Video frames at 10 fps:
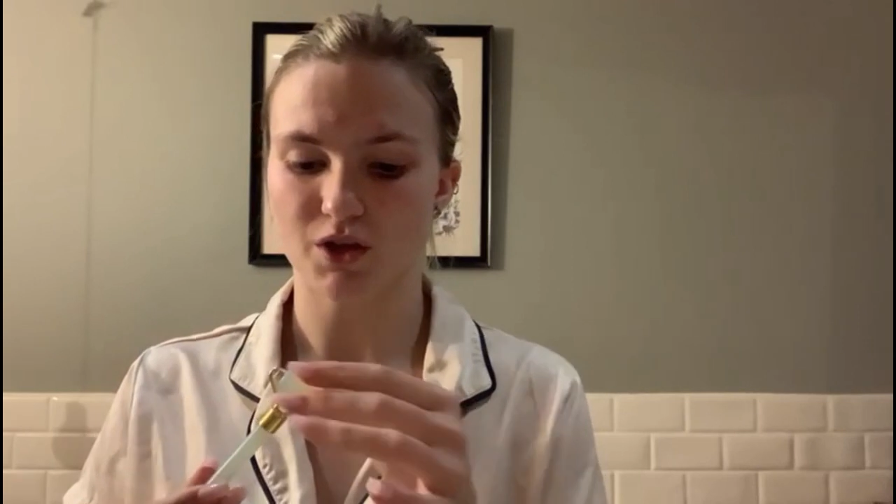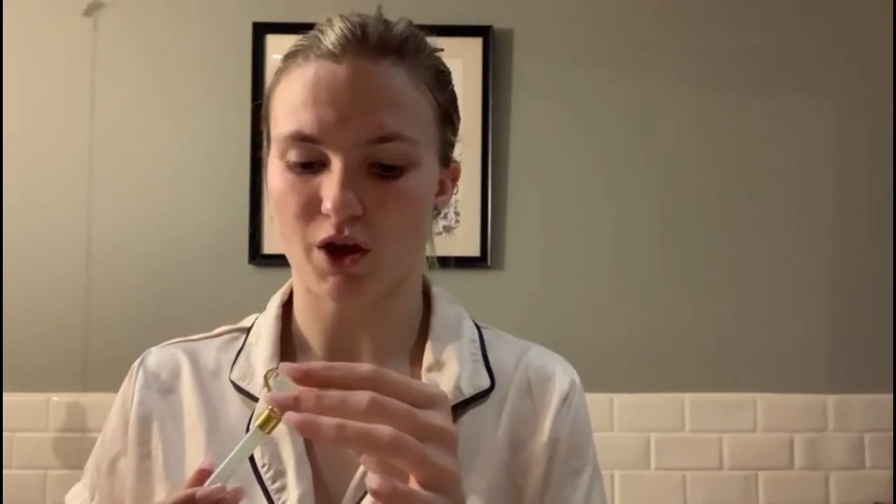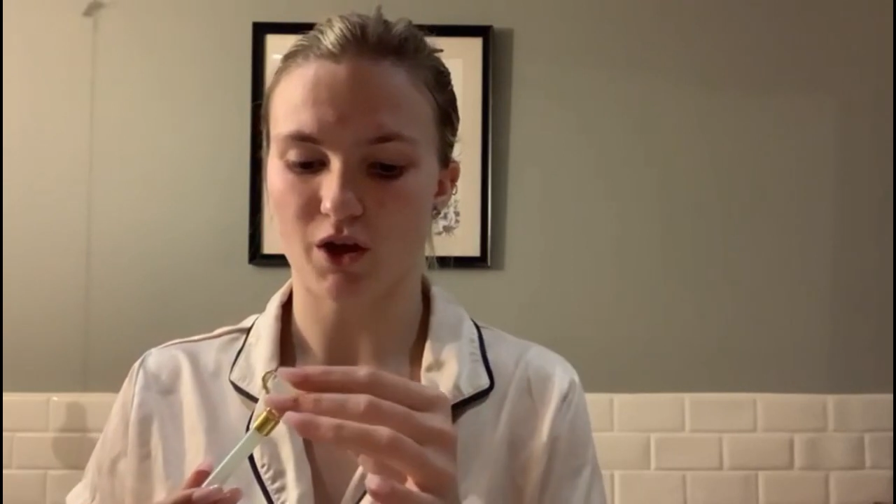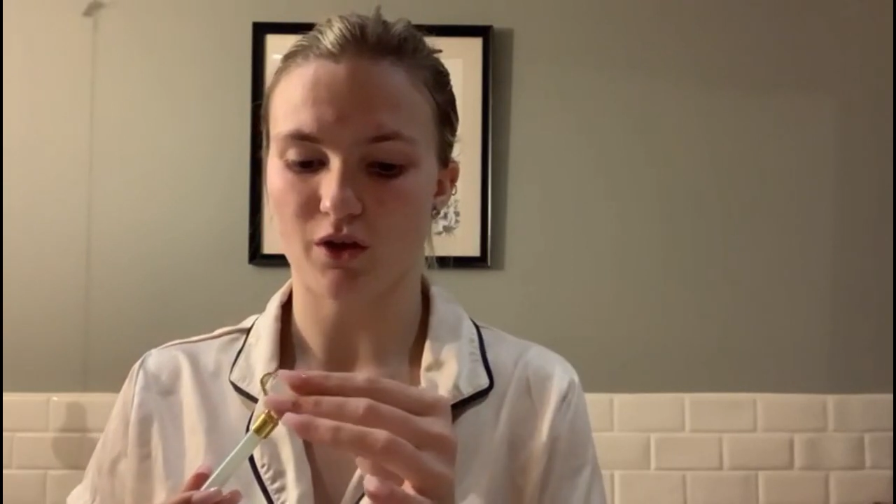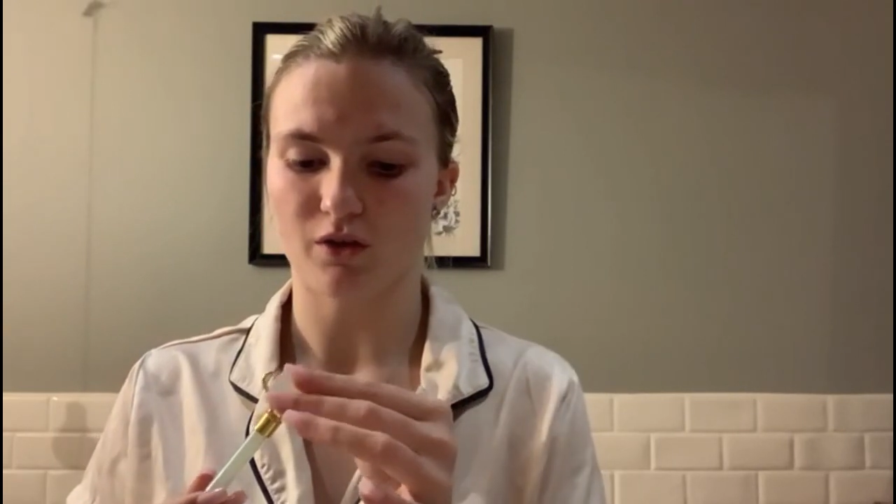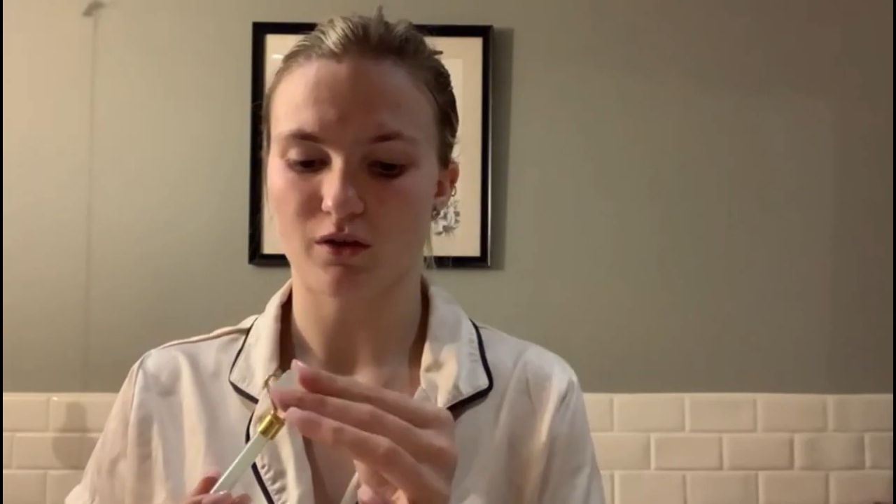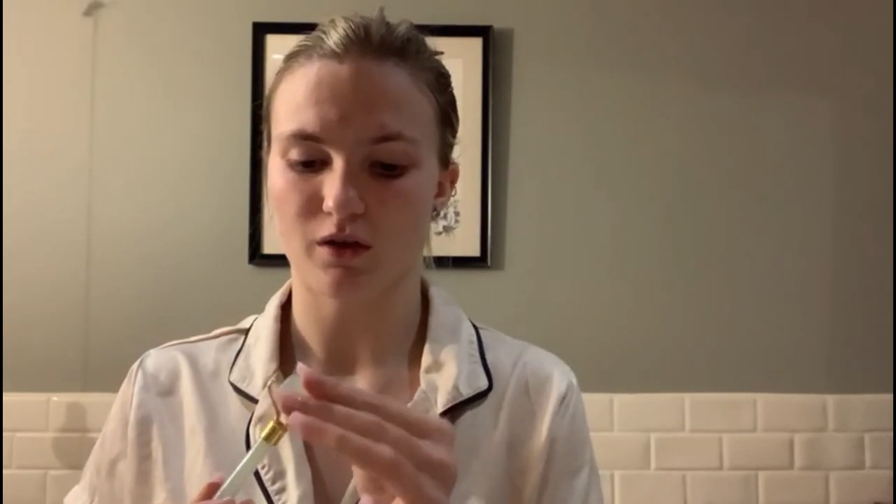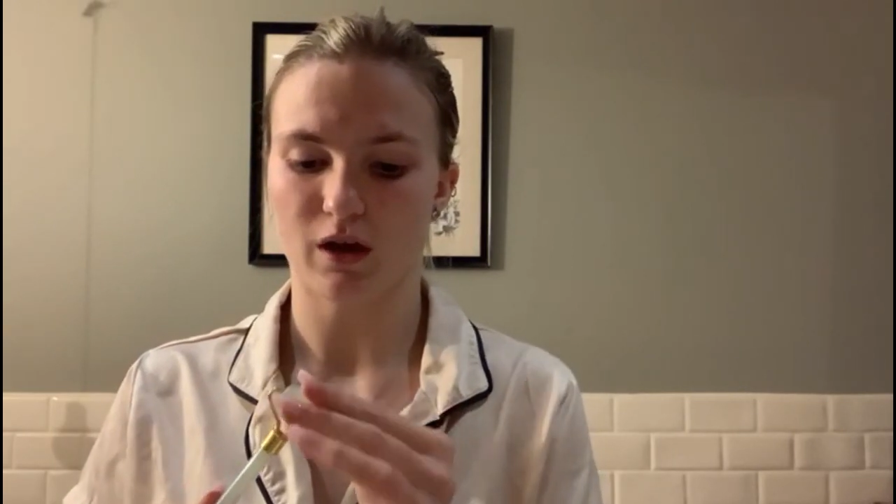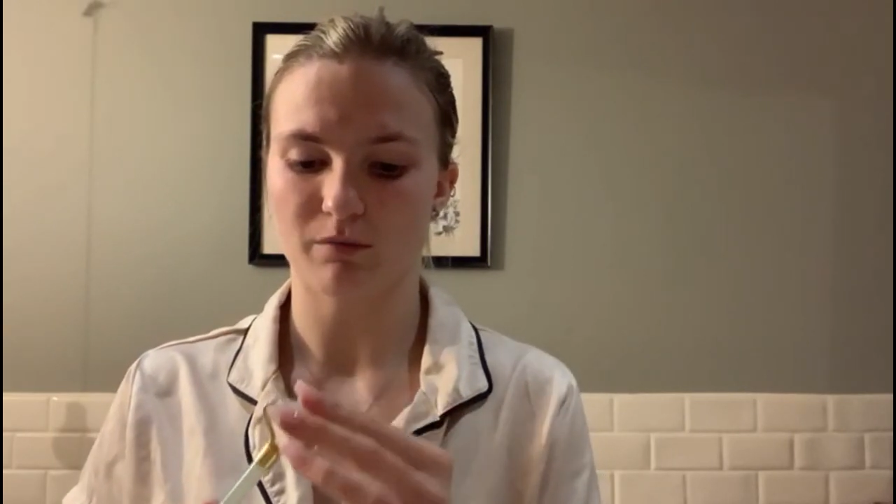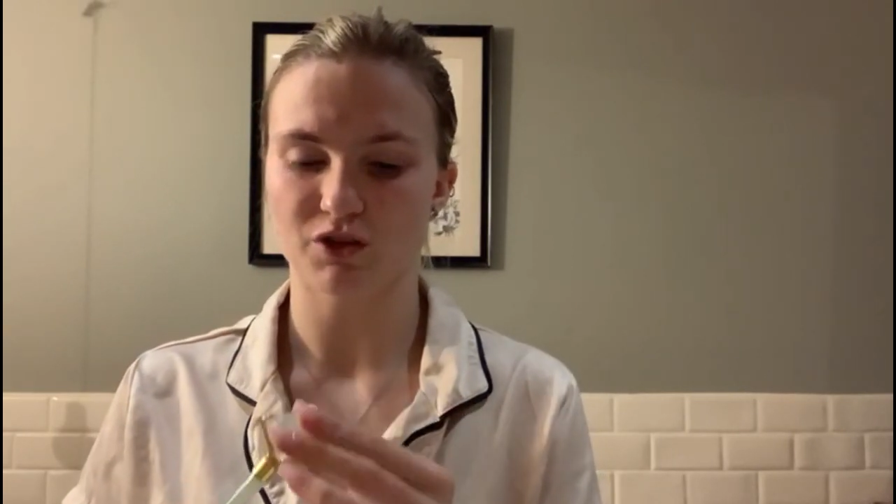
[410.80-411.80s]
So
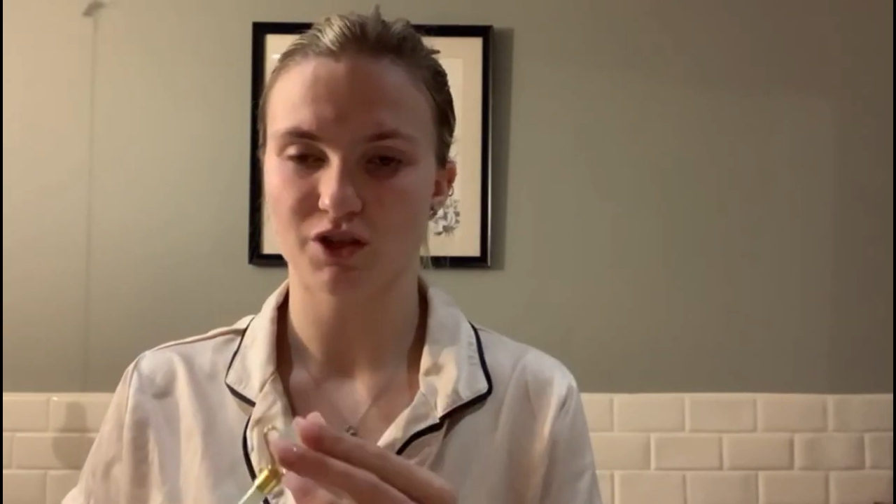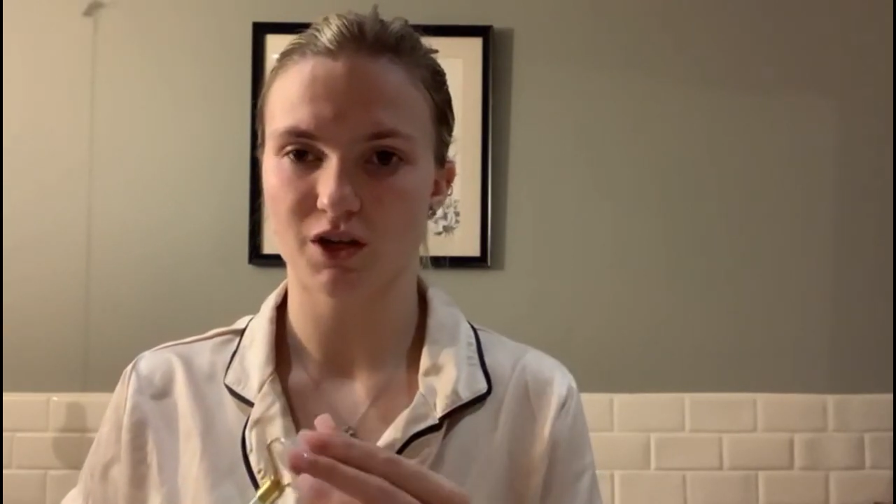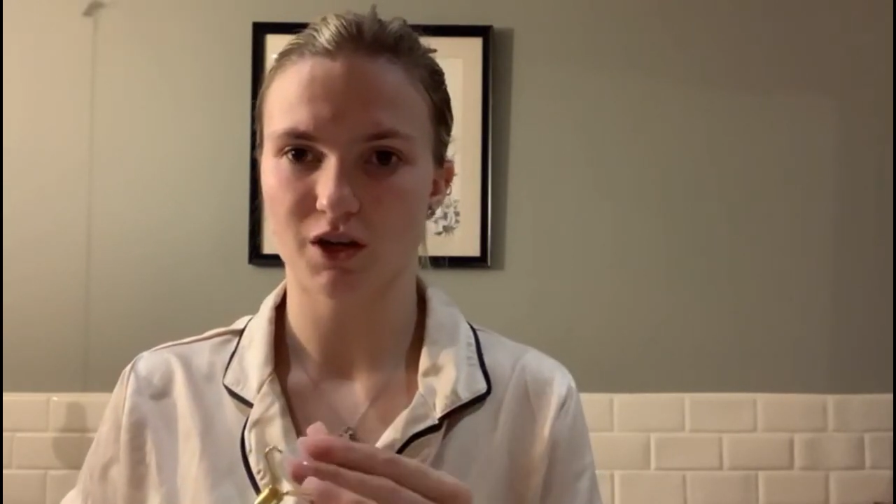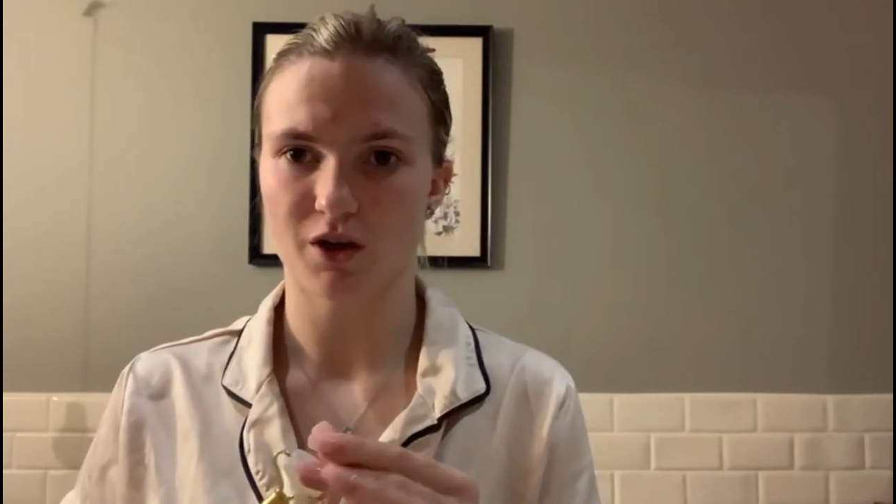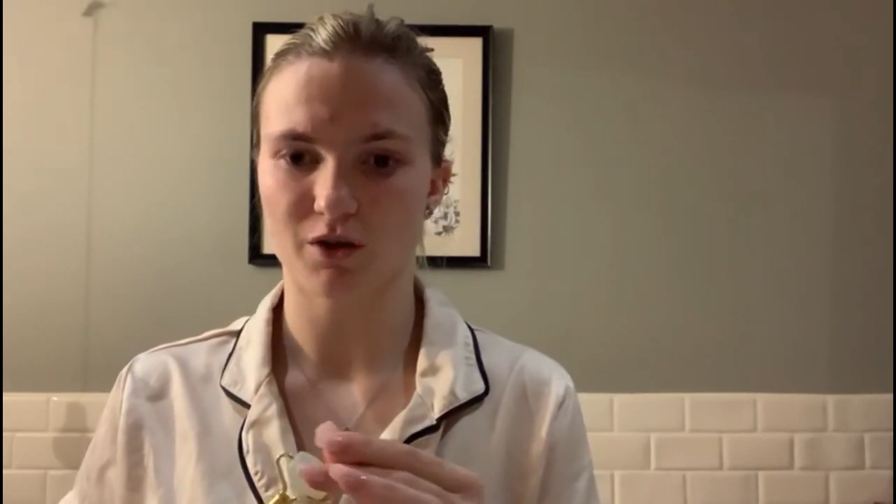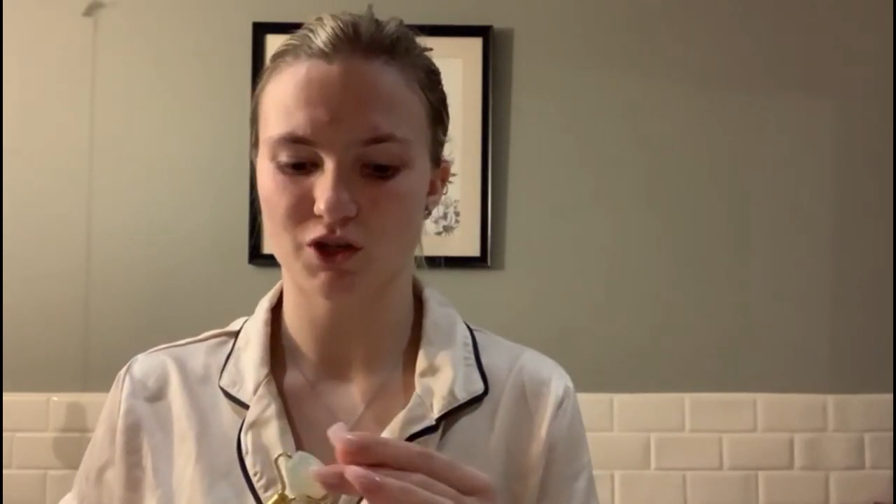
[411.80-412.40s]
I'm just going to go